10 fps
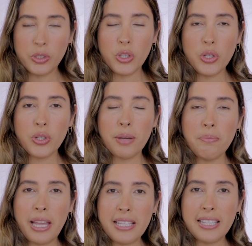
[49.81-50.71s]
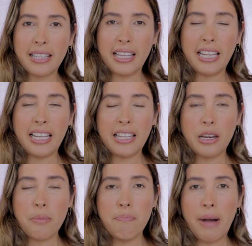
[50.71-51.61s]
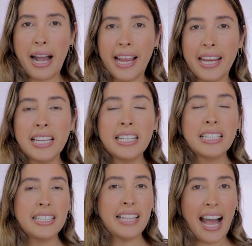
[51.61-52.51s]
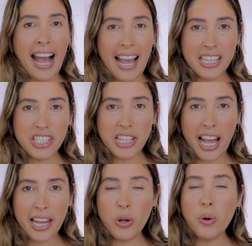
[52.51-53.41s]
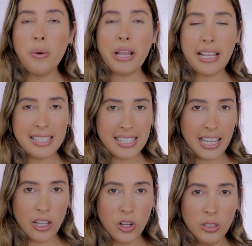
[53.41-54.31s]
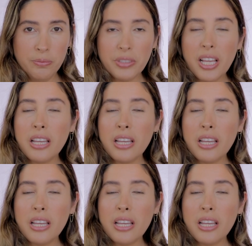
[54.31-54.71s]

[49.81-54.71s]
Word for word: So you can basically either buy the eyeshadow in single,